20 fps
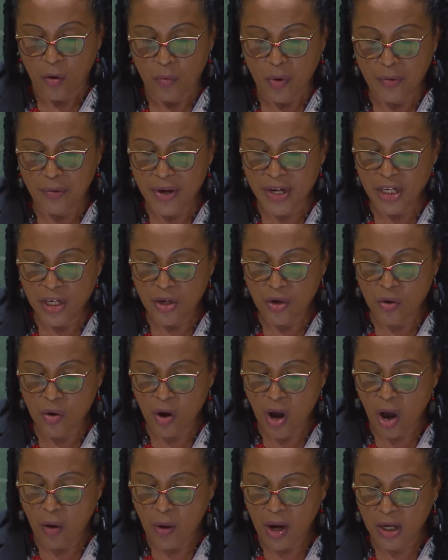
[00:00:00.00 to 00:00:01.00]
We renew
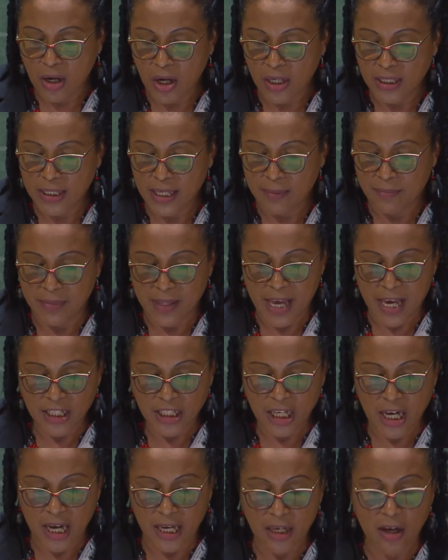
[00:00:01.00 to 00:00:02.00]
our
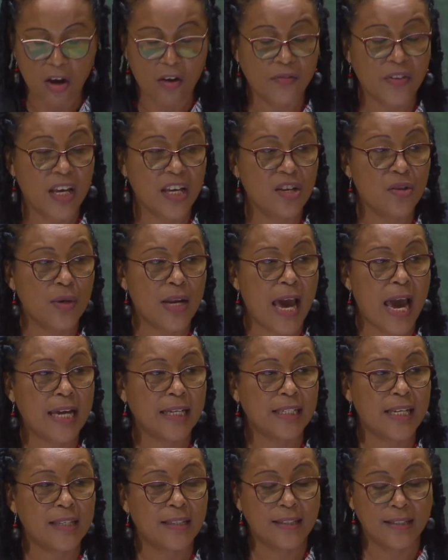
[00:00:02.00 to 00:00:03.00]
condemnation of the
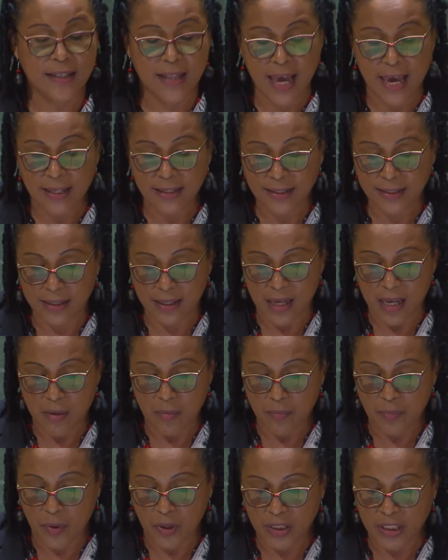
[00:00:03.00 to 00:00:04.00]
United States'
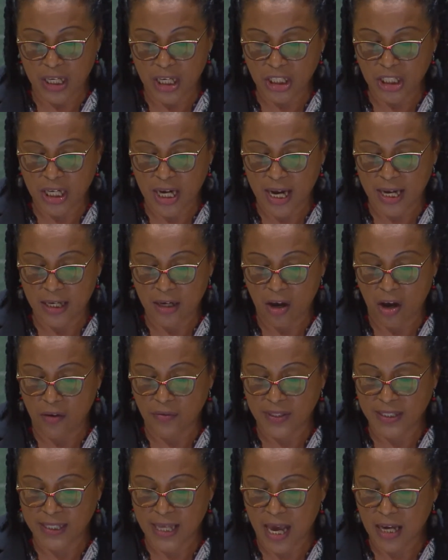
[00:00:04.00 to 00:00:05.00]
imposition
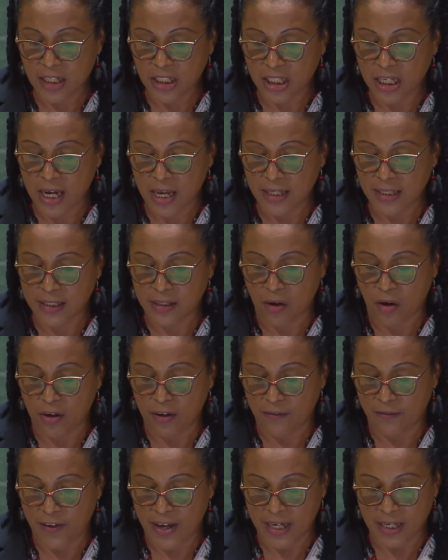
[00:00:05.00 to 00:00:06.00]
of sanctions
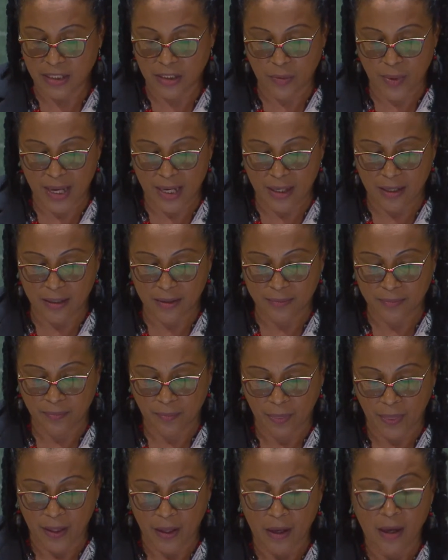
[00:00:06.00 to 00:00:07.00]
on Venezuela.
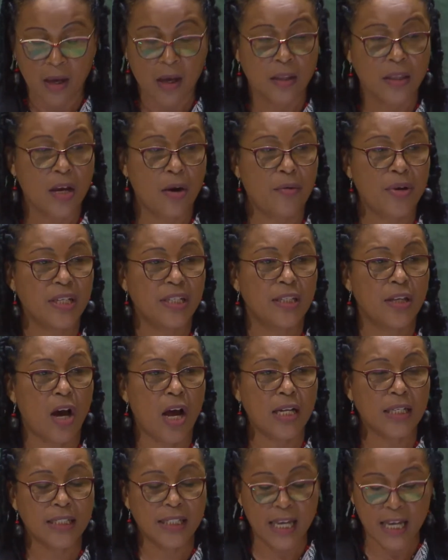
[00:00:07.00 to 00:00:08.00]
The
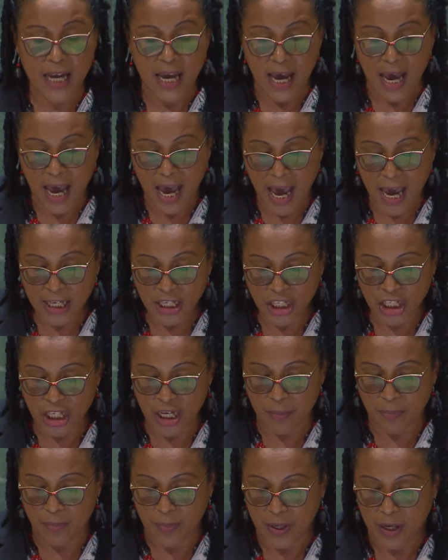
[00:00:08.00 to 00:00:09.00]
resulting
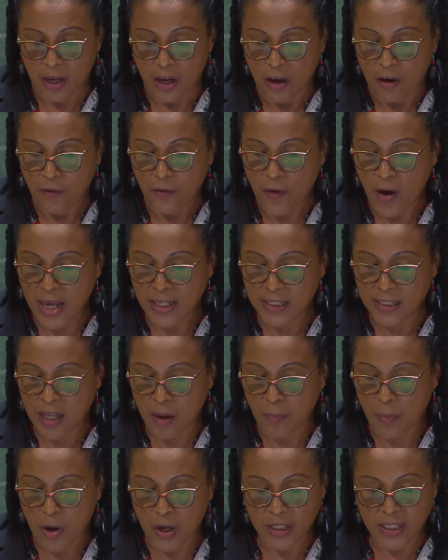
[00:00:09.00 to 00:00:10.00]
hardship forced
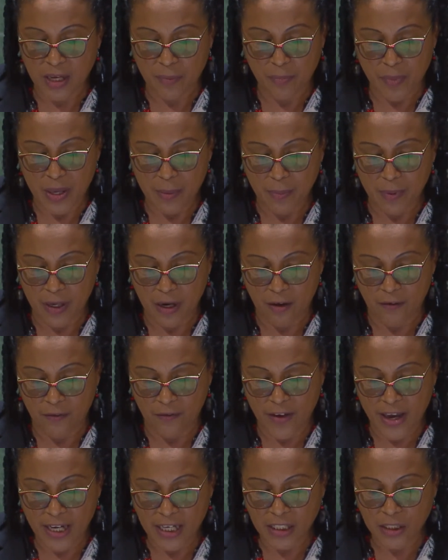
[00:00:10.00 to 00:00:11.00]
upon the people of
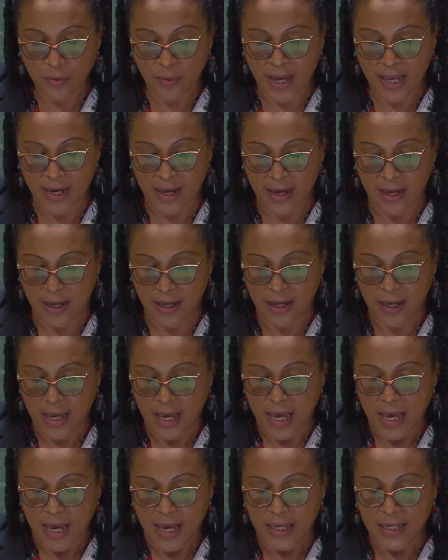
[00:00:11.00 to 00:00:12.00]
Venezuela
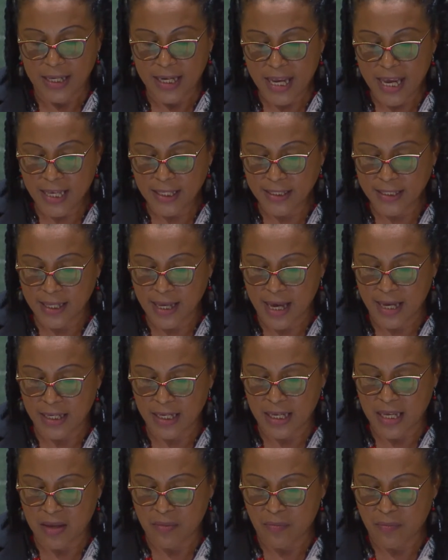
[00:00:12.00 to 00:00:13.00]
needs an
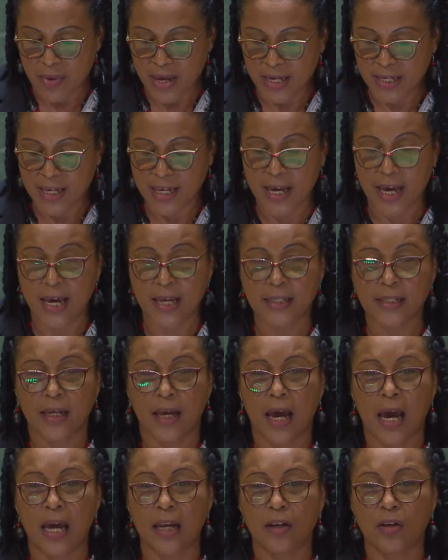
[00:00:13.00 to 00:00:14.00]
immediate
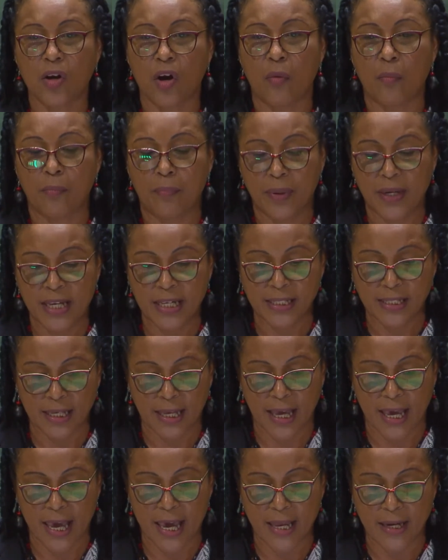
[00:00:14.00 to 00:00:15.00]
and complete
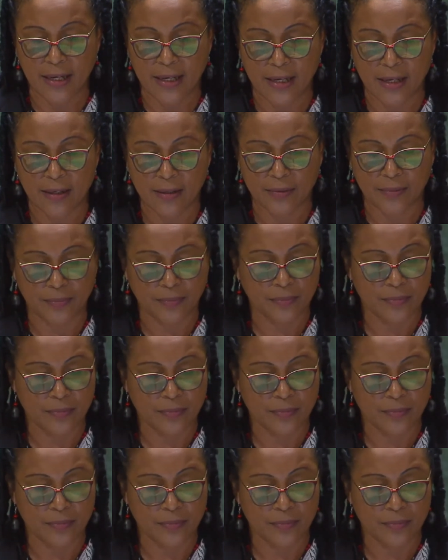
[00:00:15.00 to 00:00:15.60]
end.